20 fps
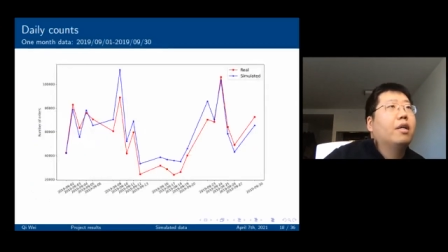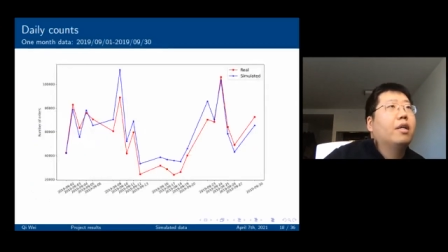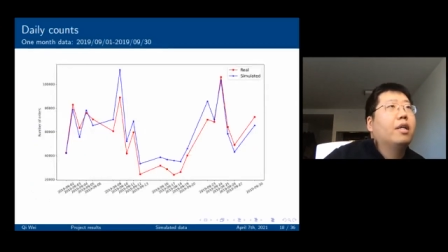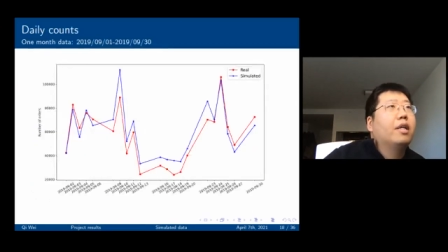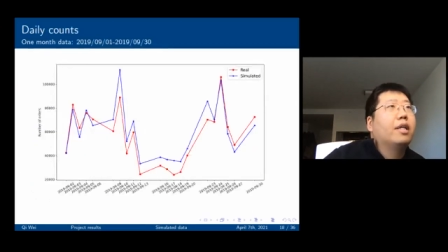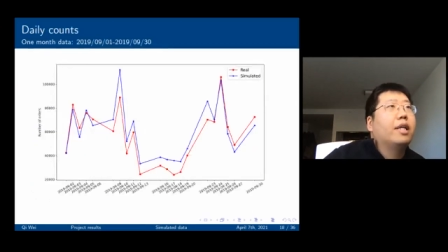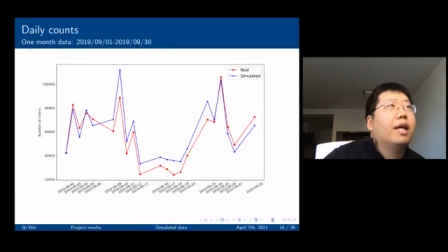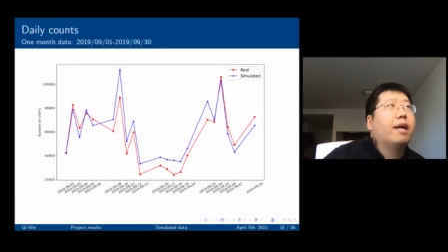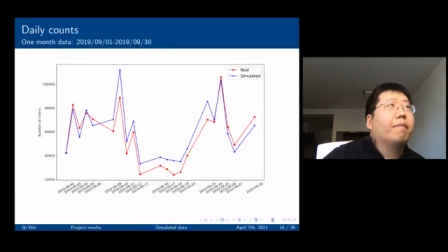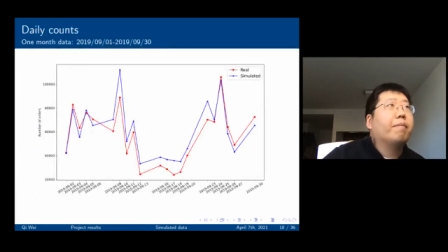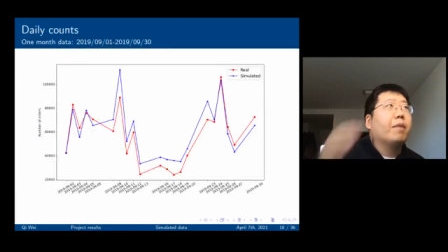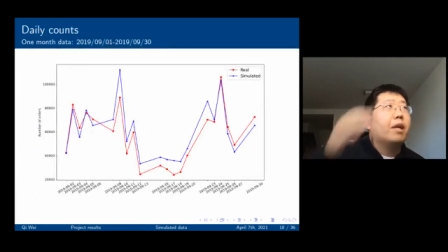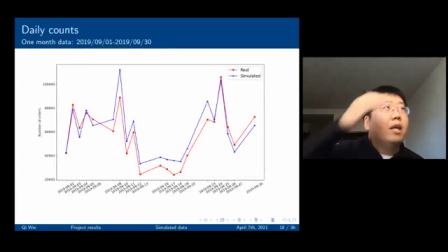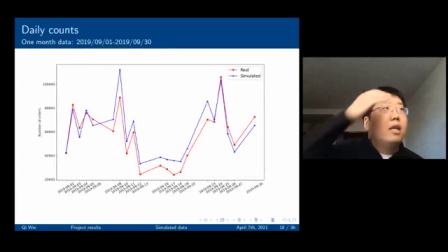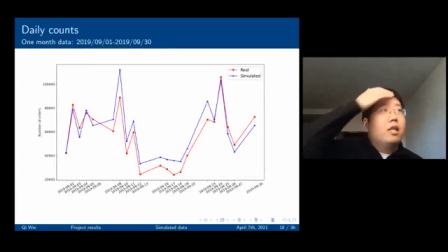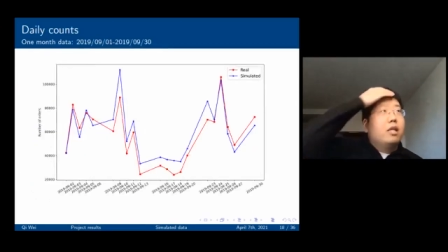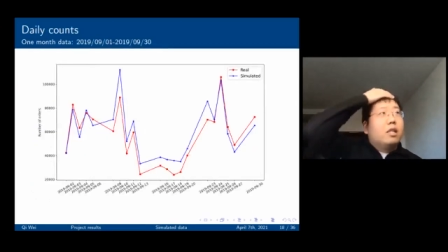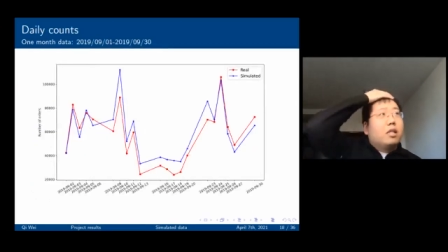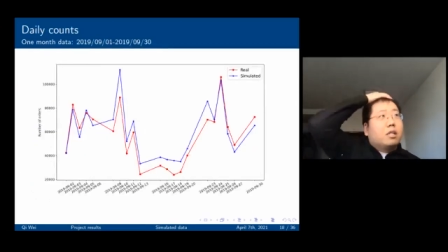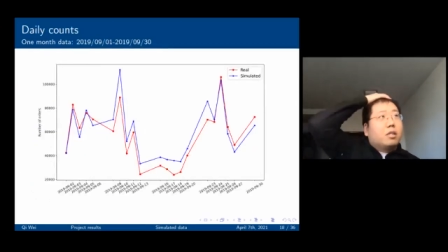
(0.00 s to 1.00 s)
Yeah.
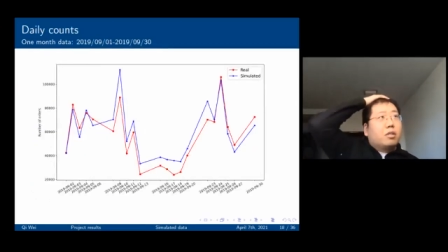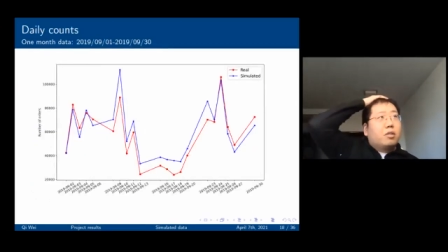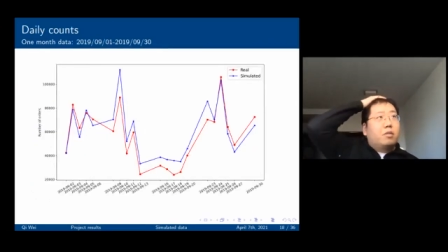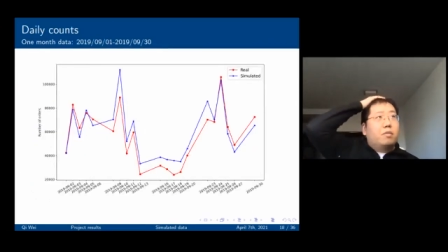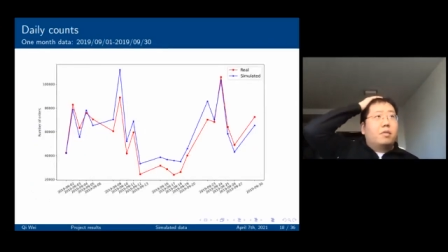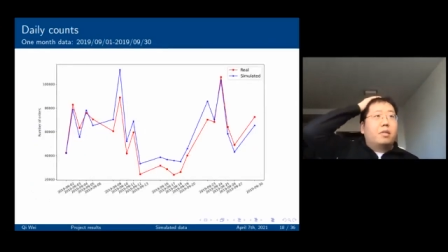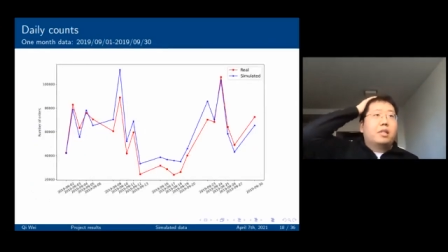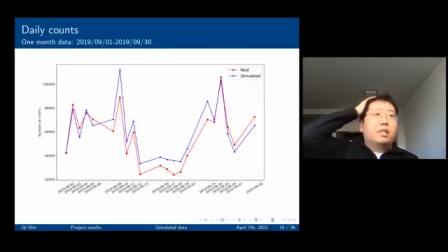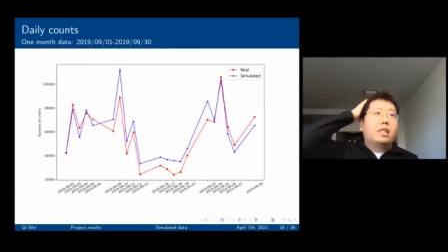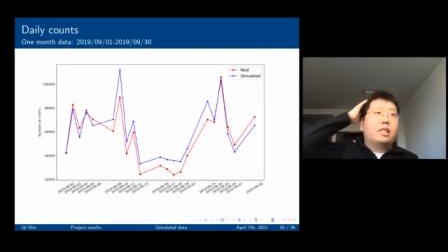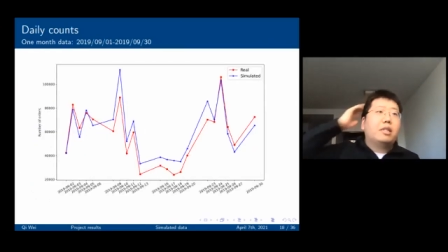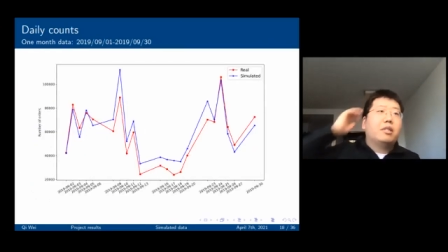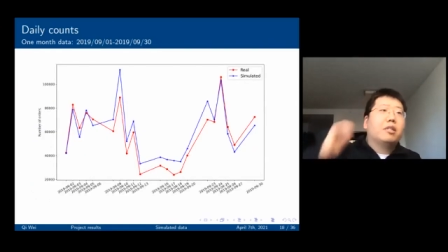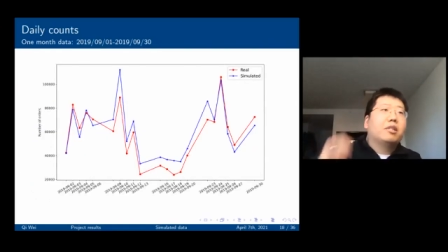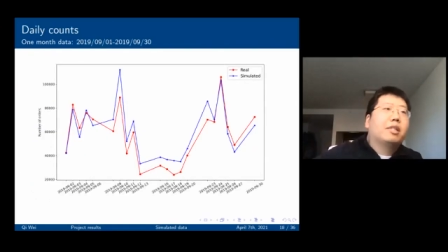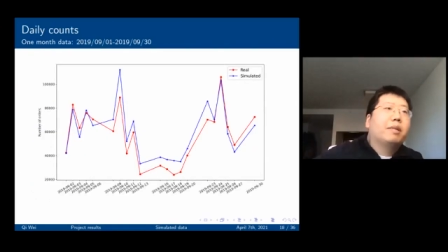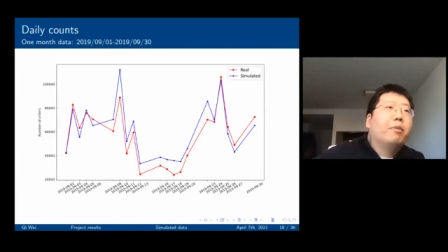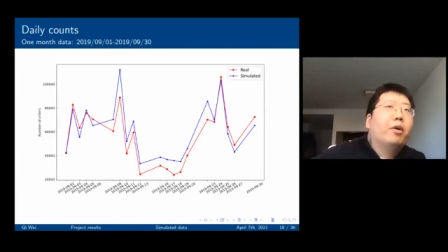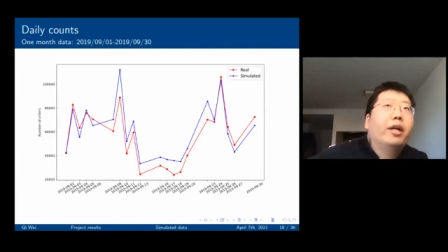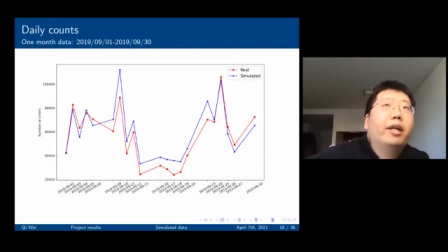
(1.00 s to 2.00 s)
So this is a
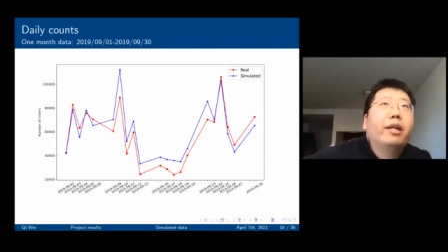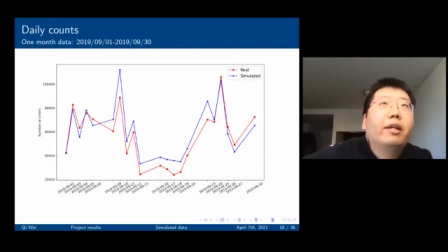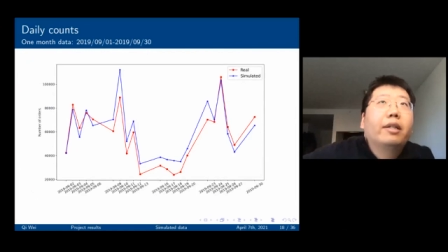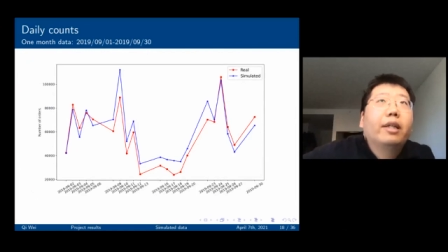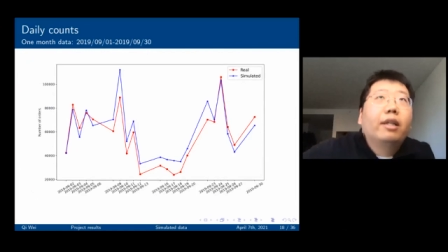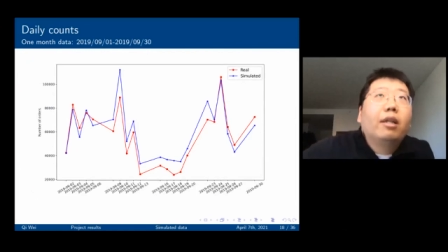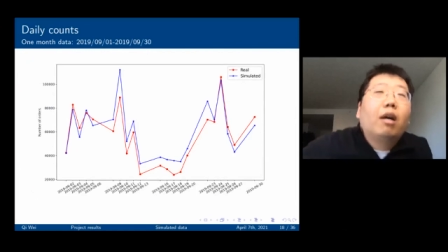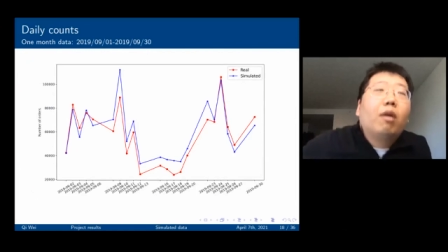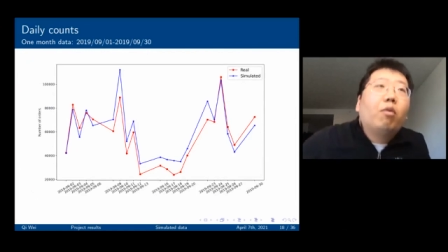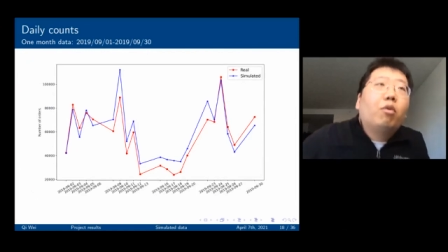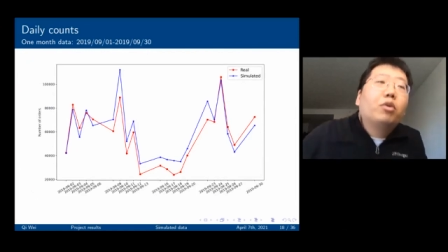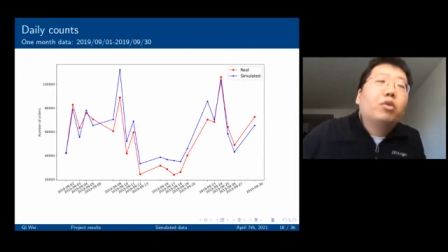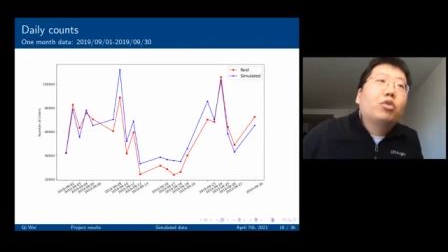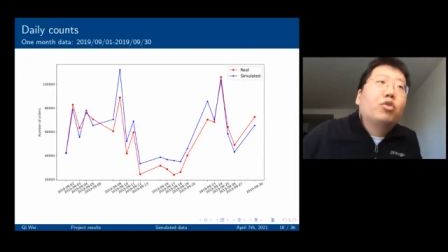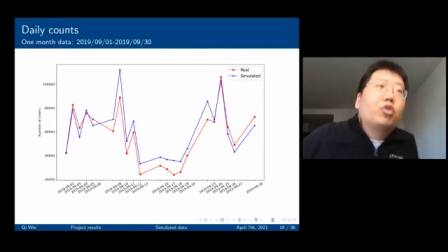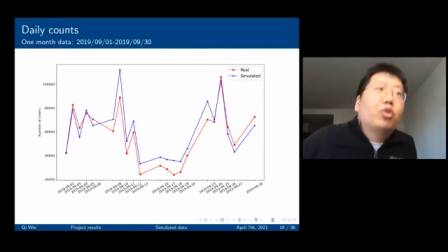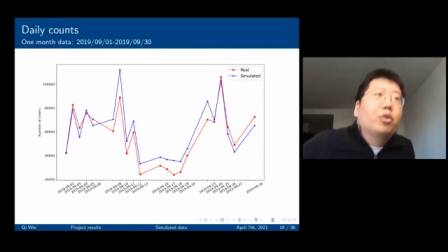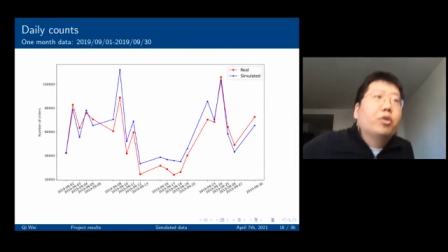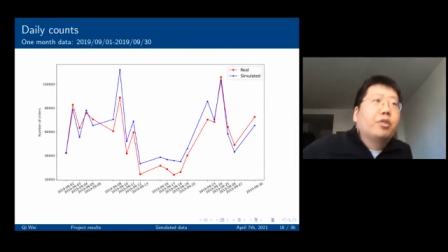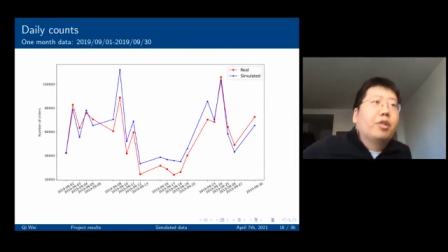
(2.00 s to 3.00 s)
simulated data. I want to
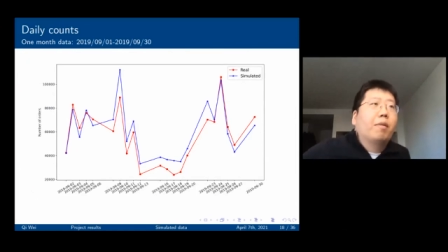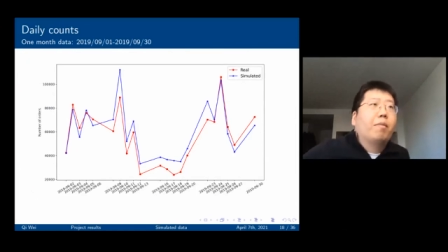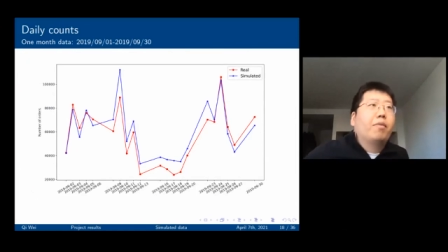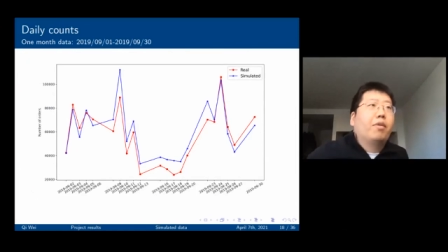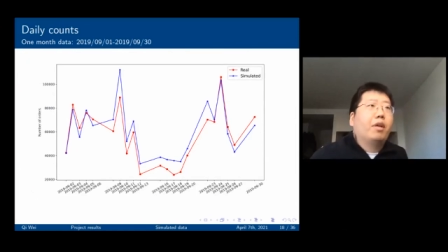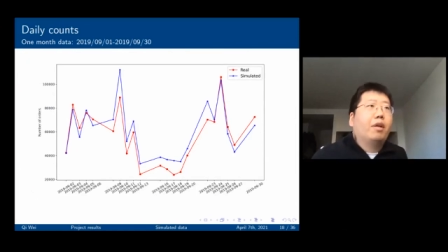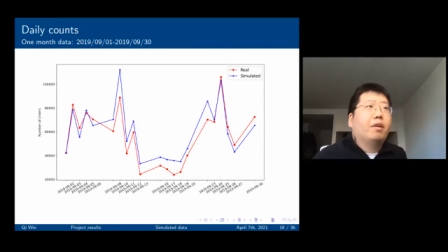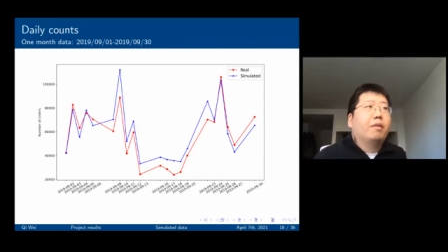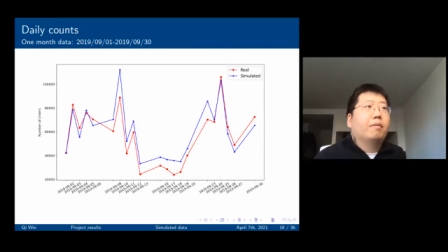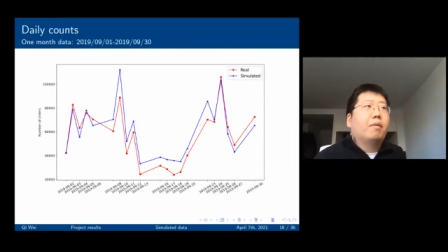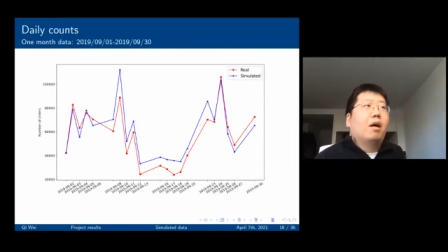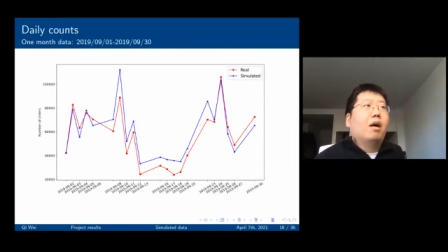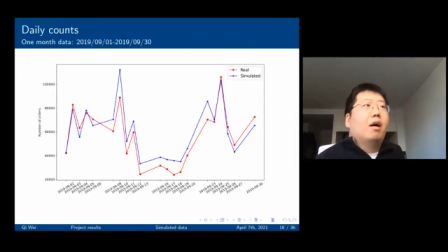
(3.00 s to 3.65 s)
show you something.